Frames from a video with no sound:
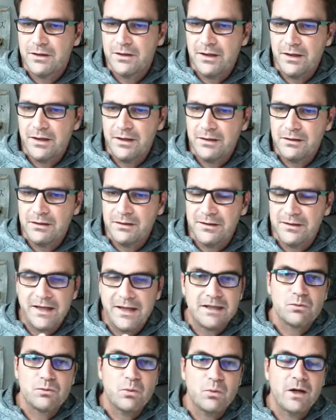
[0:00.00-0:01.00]
and
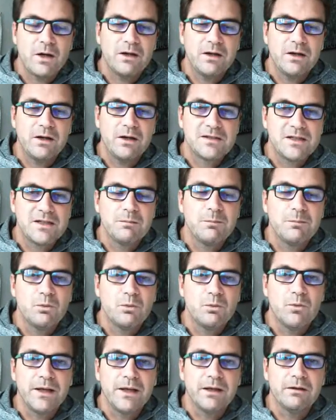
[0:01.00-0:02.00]
that's one simple
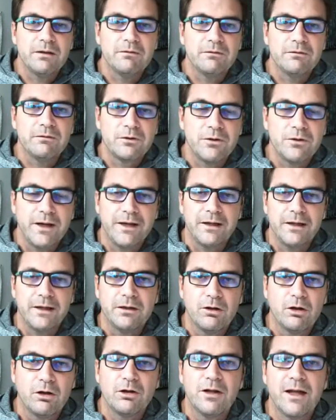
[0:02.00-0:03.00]
way of creating
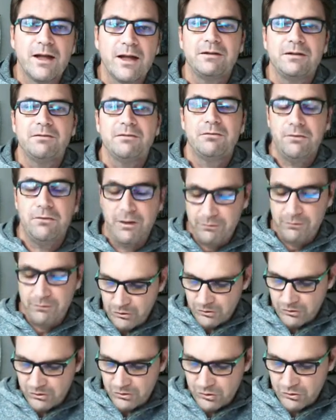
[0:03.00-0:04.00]
an online revenue
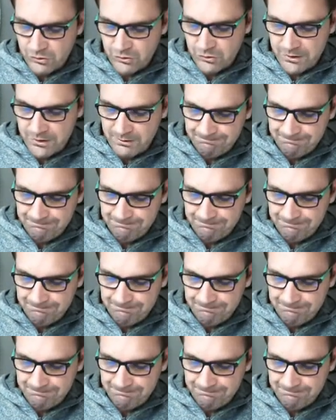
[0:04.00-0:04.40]
stream.